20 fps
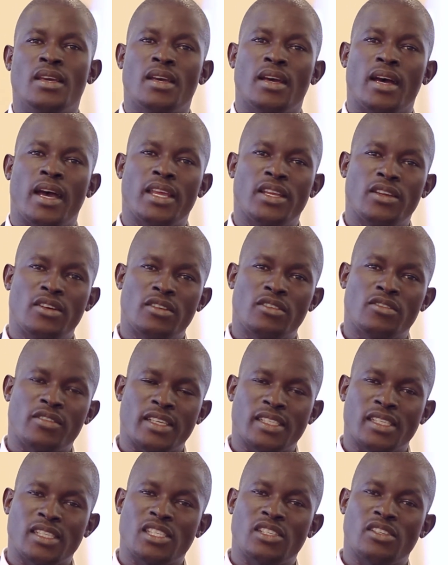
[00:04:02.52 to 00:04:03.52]
I know
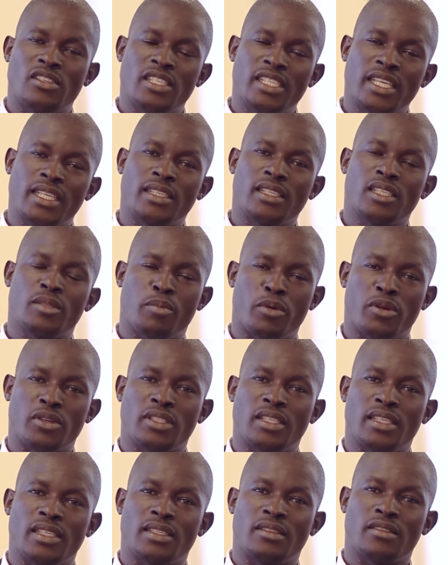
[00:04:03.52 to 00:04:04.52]
transitional justice
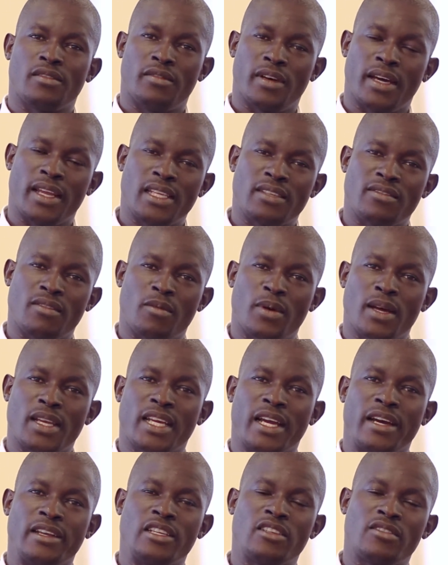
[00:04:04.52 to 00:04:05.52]
process varies from one
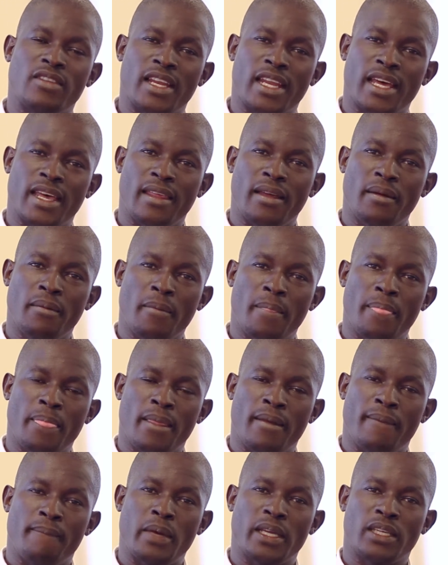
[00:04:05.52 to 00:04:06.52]
country to another,
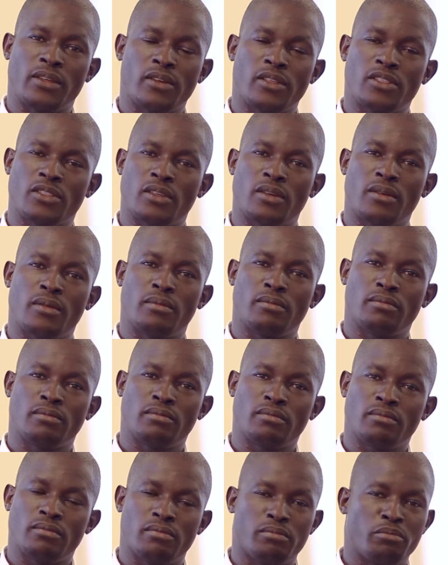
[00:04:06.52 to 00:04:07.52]
but also
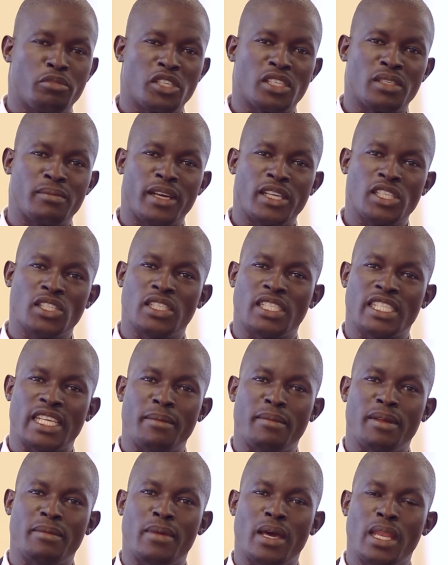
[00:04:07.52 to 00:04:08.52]
pretty much
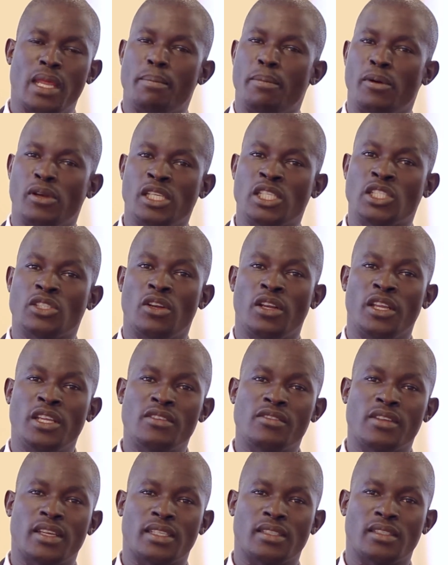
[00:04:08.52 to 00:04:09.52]
determined by the political
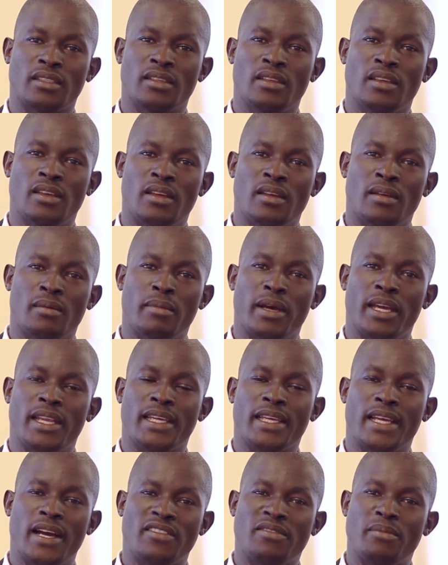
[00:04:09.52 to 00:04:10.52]
interest, by the
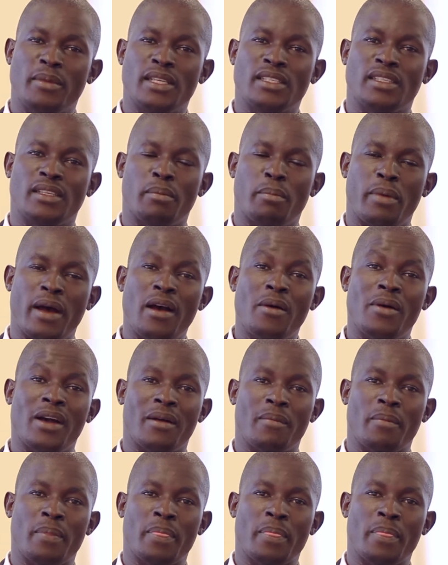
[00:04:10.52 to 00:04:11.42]
governments in power.